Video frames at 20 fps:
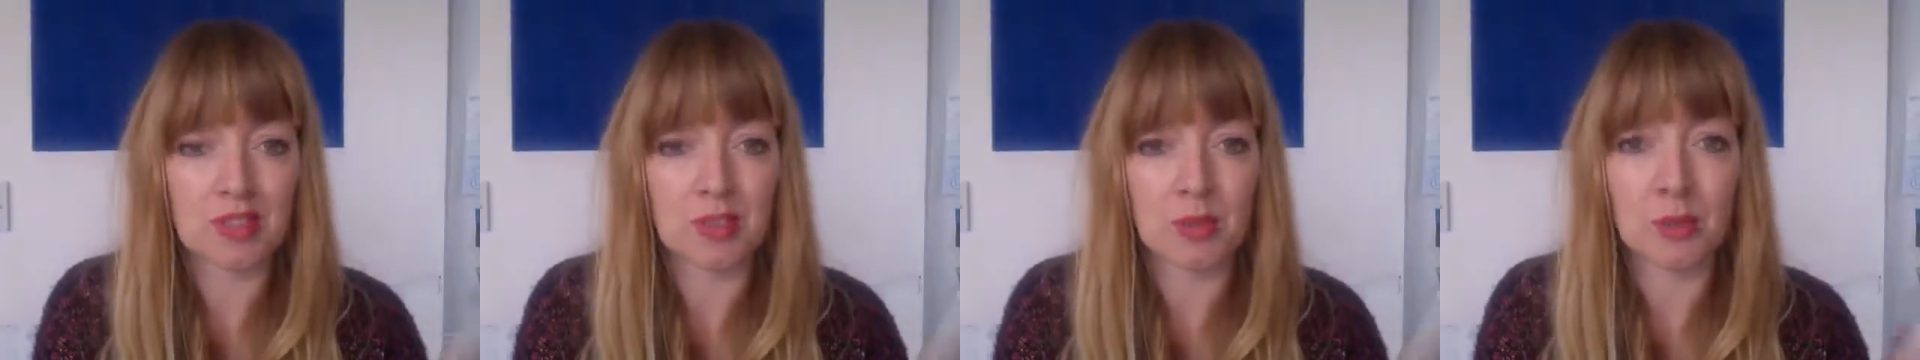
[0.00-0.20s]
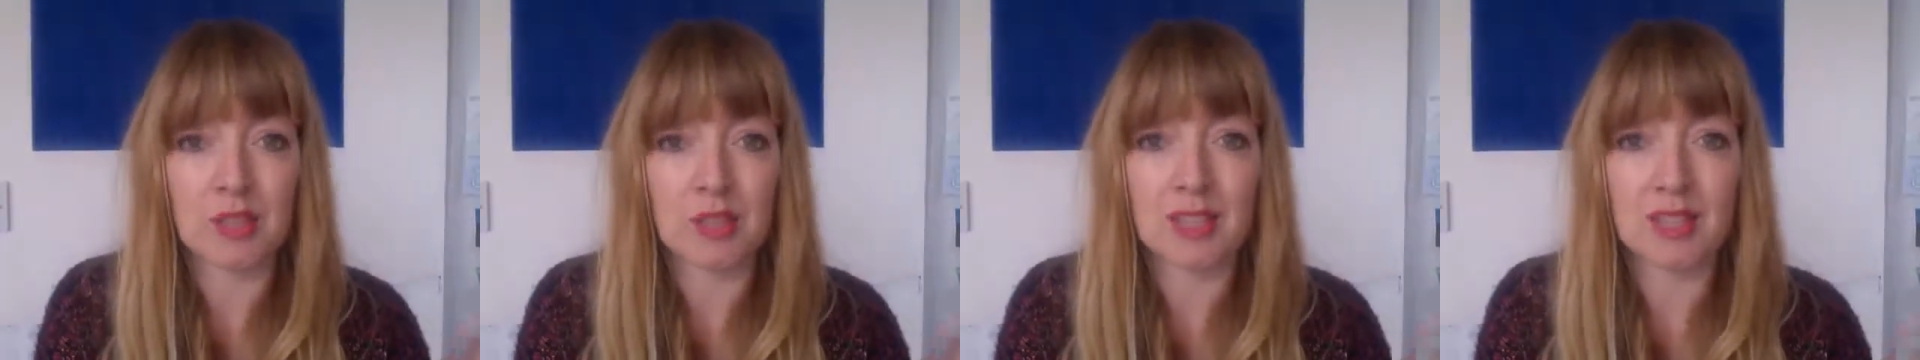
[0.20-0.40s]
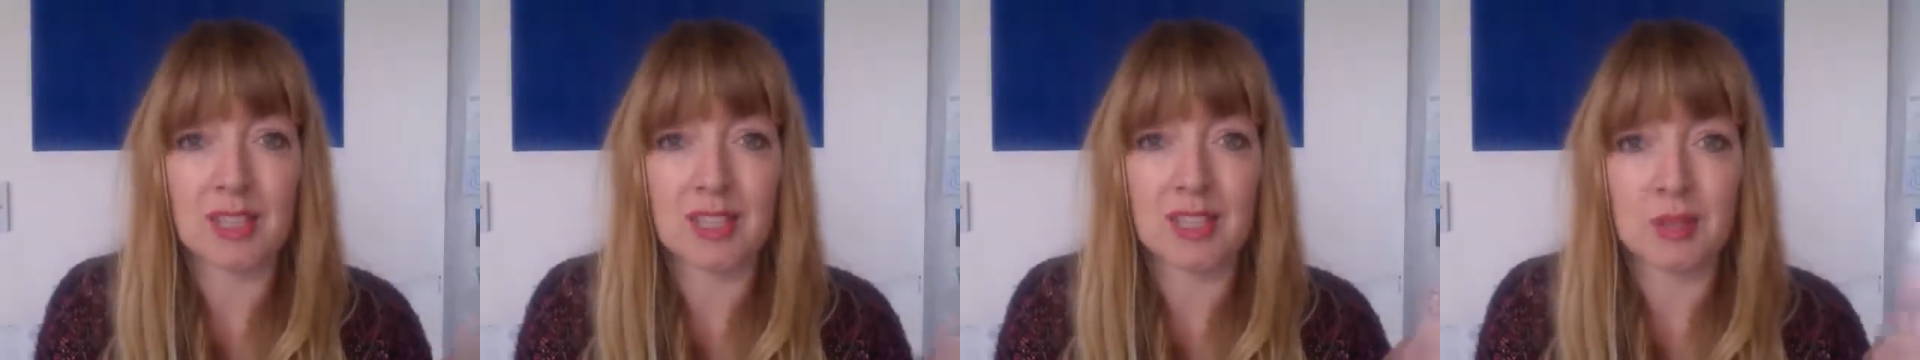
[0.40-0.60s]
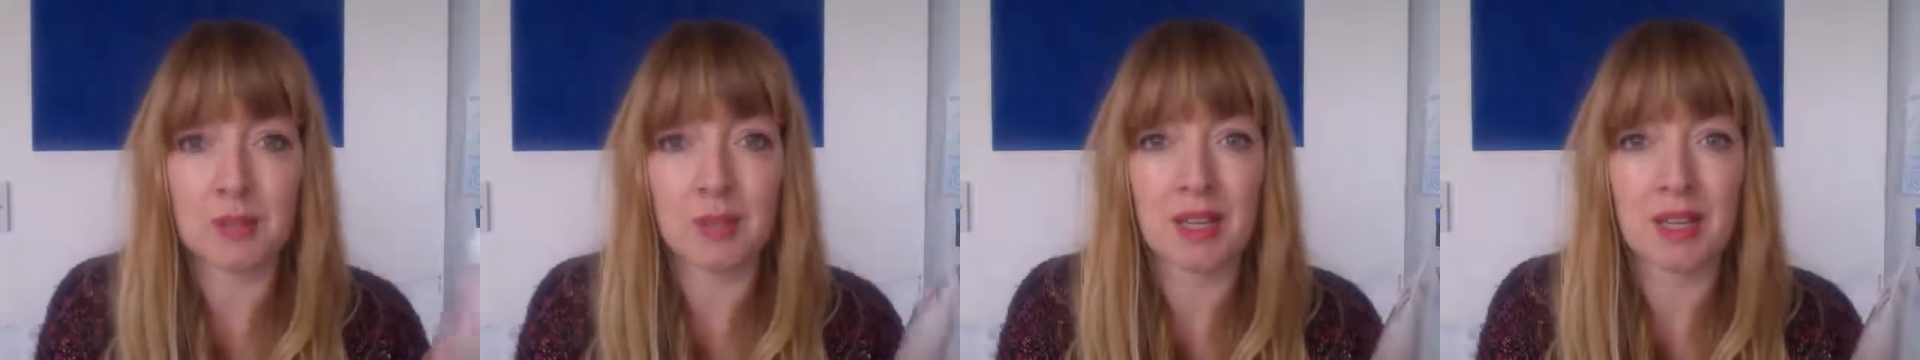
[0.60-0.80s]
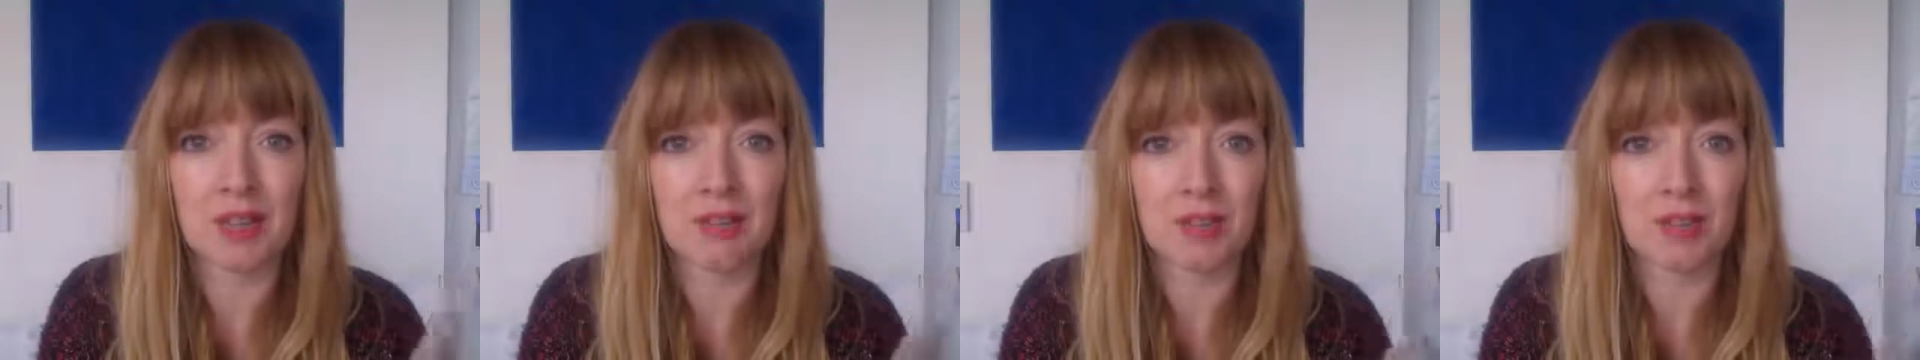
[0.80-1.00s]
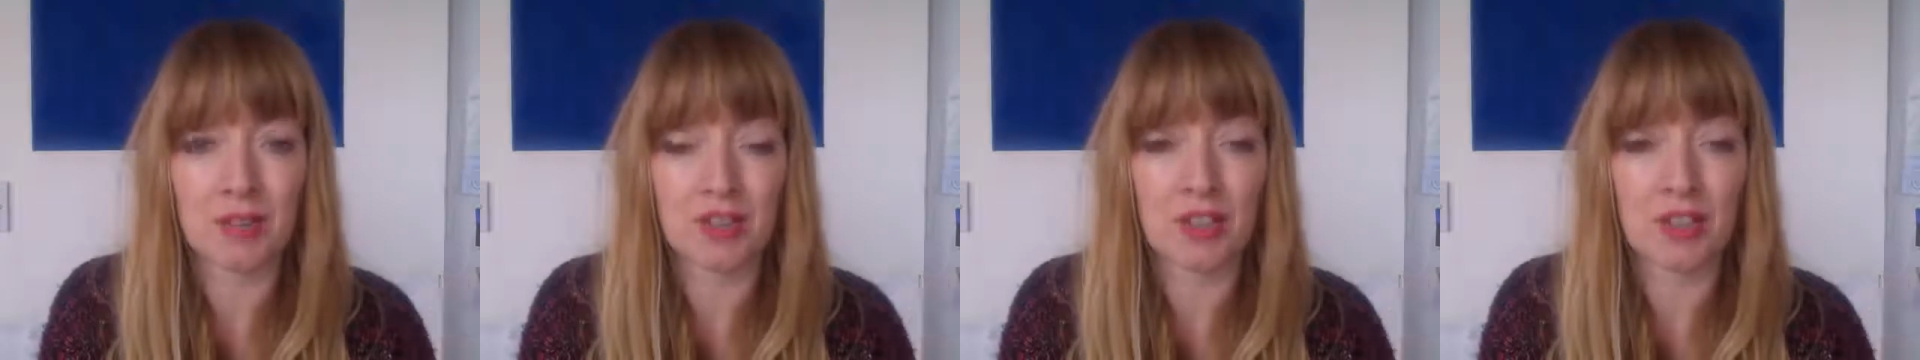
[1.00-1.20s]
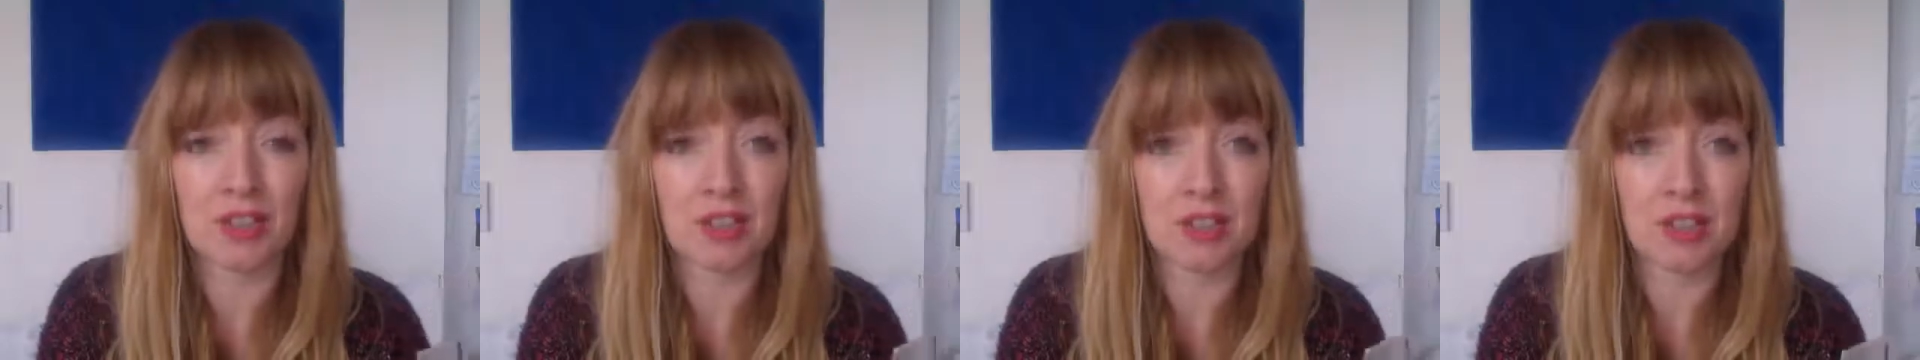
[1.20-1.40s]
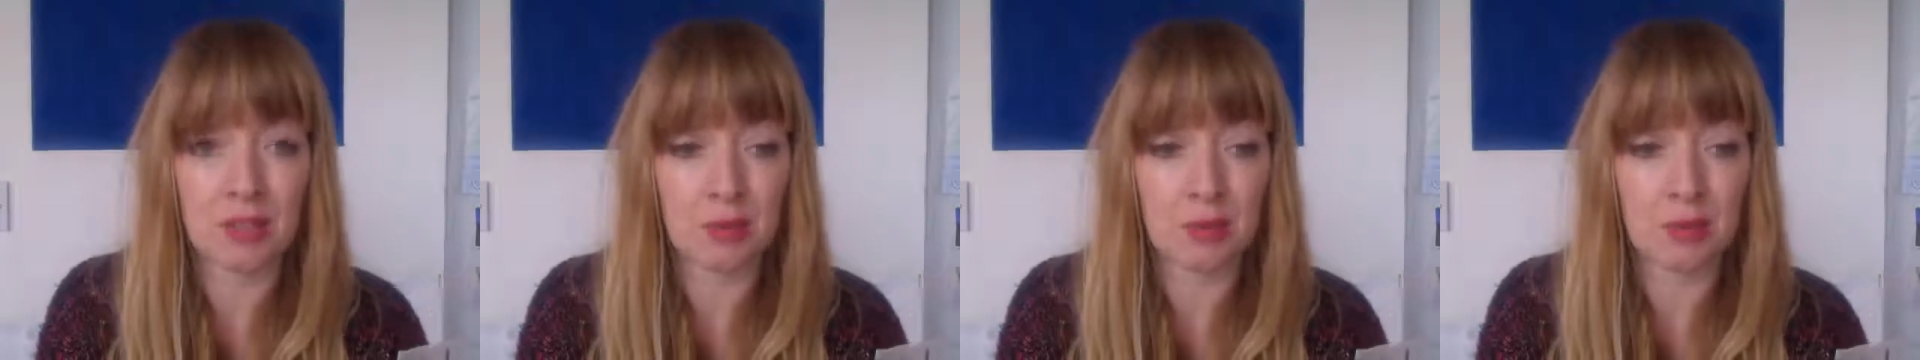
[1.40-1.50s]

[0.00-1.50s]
with an SPF of 30,